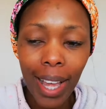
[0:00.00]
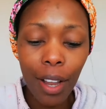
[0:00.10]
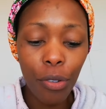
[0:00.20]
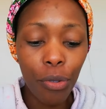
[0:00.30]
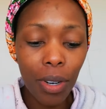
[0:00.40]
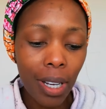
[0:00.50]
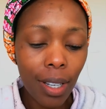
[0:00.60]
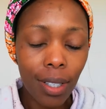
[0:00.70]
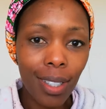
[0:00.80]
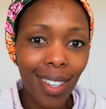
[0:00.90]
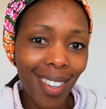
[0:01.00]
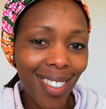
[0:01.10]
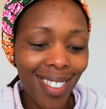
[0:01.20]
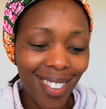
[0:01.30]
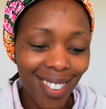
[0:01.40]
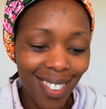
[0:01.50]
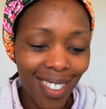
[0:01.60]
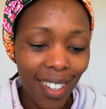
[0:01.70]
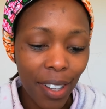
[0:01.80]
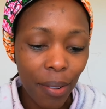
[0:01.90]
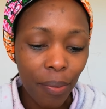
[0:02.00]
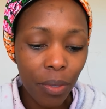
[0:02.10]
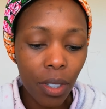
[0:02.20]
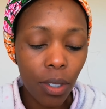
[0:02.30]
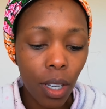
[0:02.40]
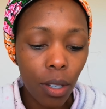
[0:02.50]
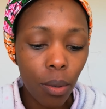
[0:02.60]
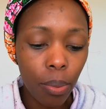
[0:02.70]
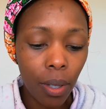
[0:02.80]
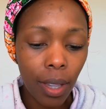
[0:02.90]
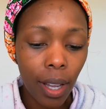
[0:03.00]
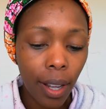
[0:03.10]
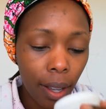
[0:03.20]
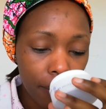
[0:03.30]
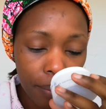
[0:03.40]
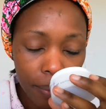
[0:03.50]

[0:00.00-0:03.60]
that radiant skin just need to put that here